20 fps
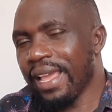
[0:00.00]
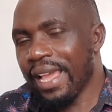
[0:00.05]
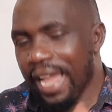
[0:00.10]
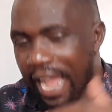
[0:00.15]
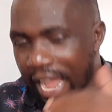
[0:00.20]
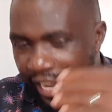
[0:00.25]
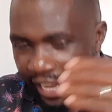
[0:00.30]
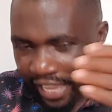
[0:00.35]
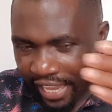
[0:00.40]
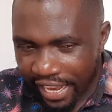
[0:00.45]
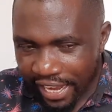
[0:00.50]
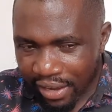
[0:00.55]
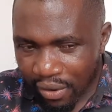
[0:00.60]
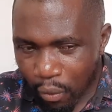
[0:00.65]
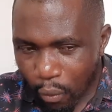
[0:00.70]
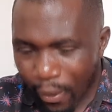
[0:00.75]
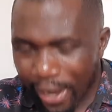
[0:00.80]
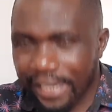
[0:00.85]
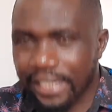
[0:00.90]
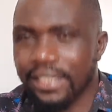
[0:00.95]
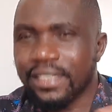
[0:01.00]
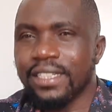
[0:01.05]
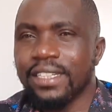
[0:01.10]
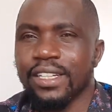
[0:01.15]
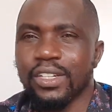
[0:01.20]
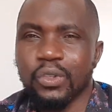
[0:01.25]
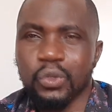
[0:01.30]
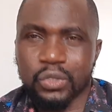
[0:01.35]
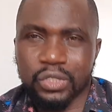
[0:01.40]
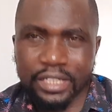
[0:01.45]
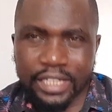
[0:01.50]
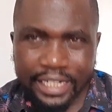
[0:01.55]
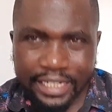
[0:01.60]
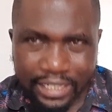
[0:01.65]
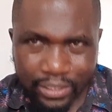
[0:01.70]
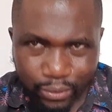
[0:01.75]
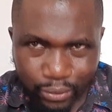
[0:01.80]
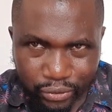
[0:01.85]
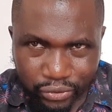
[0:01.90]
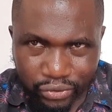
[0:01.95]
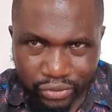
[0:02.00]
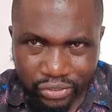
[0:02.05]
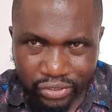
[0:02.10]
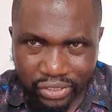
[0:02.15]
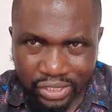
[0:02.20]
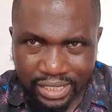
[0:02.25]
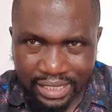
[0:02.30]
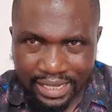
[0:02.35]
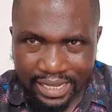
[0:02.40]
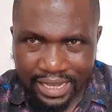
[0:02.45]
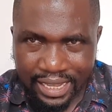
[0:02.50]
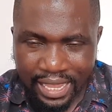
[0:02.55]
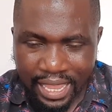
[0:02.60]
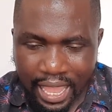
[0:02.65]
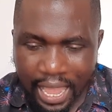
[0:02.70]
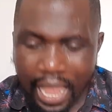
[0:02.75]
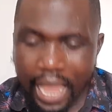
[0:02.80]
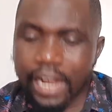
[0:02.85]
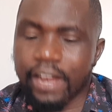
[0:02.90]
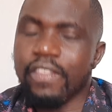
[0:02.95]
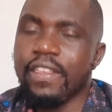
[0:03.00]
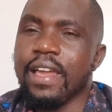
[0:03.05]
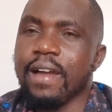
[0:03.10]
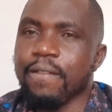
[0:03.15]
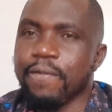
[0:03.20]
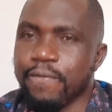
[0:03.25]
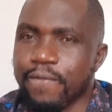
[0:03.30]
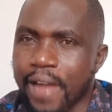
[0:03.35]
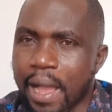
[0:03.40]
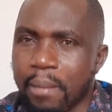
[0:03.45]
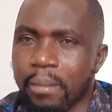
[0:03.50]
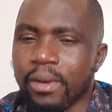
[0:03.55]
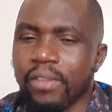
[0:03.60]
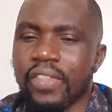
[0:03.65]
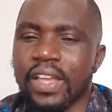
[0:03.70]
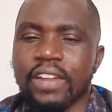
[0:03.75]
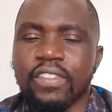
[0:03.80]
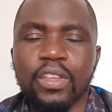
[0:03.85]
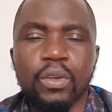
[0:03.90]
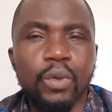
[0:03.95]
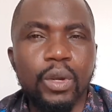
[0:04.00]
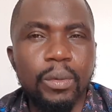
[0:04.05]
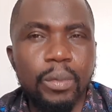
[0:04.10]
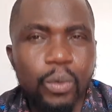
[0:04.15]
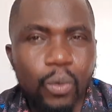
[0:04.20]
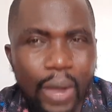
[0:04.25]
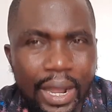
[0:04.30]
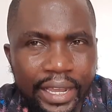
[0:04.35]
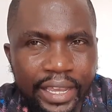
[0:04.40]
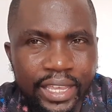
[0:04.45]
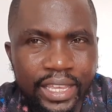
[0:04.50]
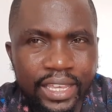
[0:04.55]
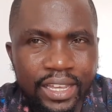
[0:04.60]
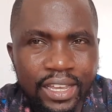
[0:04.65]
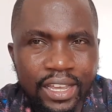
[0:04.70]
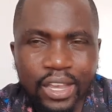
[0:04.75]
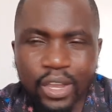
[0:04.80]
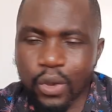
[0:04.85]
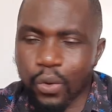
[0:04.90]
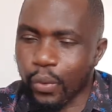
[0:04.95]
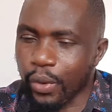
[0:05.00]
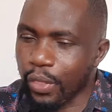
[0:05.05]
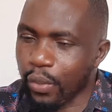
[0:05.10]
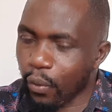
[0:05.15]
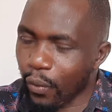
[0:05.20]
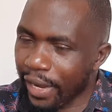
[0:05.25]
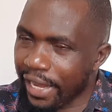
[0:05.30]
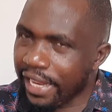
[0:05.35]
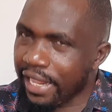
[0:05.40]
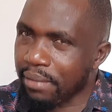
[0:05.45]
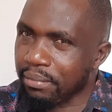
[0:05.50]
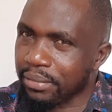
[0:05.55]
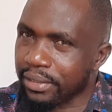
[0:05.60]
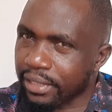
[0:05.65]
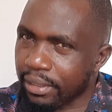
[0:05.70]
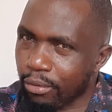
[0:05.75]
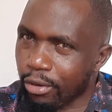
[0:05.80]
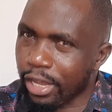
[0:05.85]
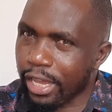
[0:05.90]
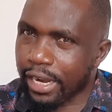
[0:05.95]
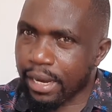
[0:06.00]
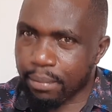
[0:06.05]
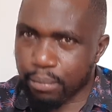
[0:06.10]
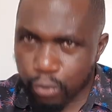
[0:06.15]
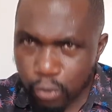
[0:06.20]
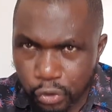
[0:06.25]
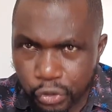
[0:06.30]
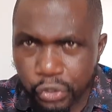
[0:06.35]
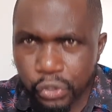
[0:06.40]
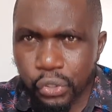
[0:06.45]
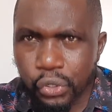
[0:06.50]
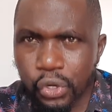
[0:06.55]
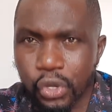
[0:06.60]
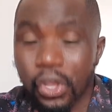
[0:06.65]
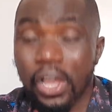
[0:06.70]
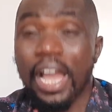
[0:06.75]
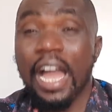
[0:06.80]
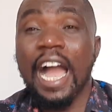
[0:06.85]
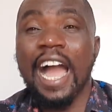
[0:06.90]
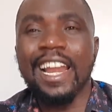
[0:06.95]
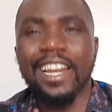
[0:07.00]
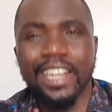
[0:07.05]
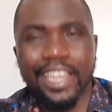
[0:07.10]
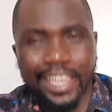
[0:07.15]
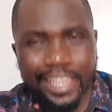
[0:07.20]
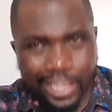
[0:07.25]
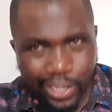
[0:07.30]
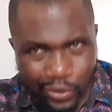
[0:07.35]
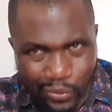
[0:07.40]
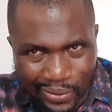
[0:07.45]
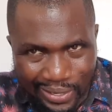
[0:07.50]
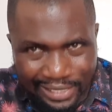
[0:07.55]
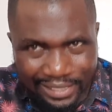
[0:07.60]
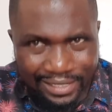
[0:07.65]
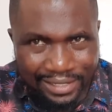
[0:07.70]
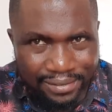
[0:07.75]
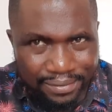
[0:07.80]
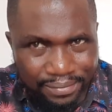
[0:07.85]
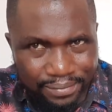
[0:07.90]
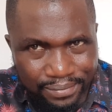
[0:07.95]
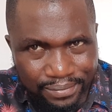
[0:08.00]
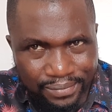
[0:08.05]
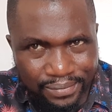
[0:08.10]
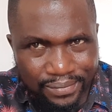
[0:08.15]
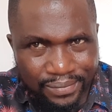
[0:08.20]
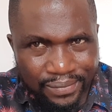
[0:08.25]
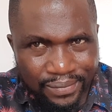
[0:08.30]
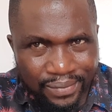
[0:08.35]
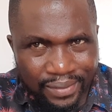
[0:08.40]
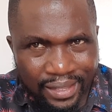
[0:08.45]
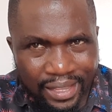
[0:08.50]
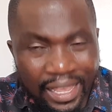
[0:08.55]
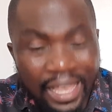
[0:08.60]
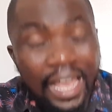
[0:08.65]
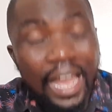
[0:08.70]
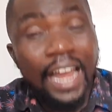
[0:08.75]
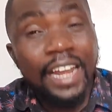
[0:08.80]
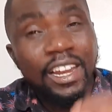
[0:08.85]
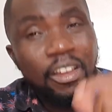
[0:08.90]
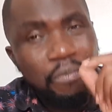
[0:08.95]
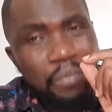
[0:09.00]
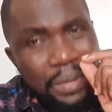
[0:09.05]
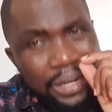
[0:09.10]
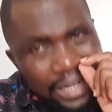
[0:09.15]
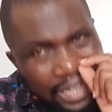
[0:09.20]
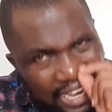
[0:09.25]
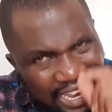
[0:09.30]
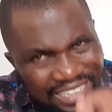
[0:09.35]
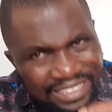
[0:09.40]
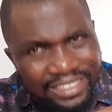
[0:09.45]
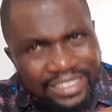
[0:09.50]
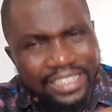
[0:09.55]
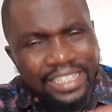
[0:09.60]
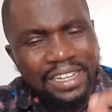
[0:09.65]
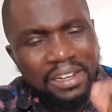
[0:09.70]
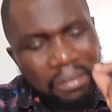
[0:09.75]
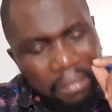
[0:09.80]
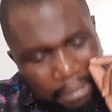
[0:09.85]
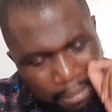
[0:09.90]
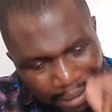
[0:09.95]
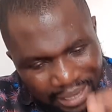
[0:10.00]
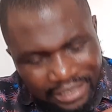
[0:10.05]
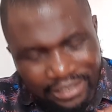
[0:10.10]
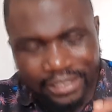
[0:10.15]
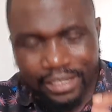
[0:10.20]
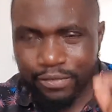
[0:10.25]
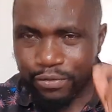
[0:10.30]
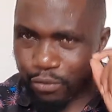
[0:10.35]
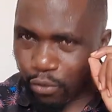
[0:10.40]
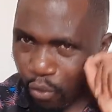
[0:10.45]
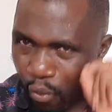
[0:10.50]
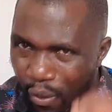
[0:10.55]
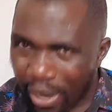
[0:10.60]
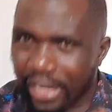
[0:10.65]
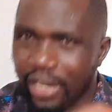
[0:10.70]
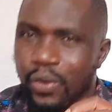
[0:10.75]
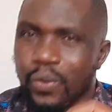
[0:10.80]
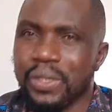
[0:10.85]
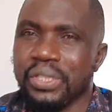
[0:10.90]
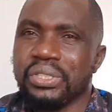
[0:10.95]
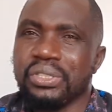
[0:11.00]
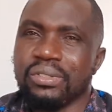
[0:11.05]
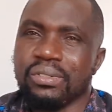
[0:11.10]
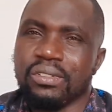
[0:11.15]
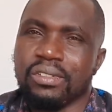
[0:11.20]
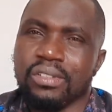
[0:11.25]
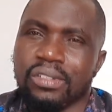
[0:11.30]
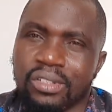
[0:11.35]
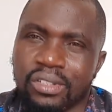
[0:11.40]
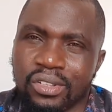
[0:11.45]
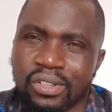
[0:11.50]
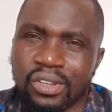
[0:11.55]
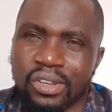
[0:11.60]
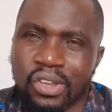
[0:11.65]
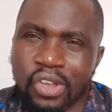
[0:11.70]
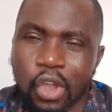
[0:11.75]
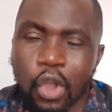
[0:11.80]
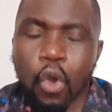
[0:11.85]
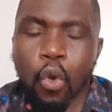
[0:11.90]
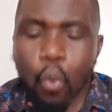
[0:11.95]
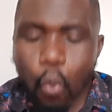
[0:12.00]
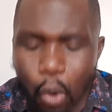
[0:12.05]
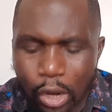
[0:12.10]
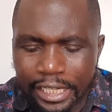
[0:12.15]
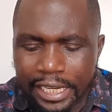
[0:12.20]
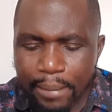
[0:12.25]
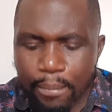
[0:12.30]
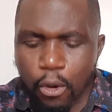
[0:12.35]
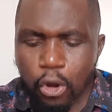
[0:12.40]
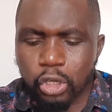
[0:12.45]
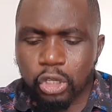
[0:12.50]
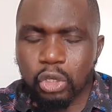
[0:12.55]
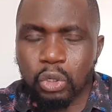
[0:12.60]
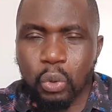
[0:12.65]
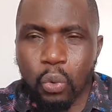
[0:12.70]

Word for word: again went to State House, and they affirmed that they will be working with William Samoei Arap Ruto and Kenya Kwanza. And I've been asking myself one question. What about